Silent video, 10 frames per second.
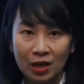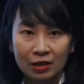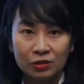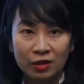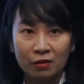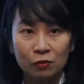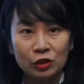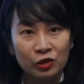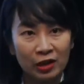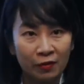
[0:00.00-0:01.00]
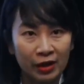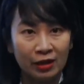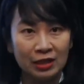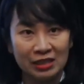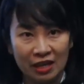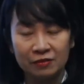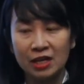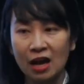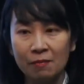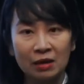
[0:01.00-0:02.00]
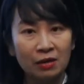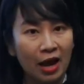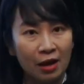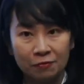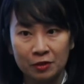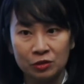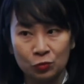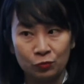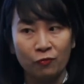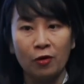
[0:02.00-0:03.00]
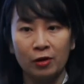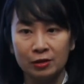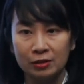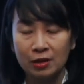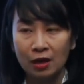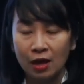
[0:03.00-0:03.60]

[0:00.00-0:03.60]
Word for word: So therefore, sharing is save time and effort for us.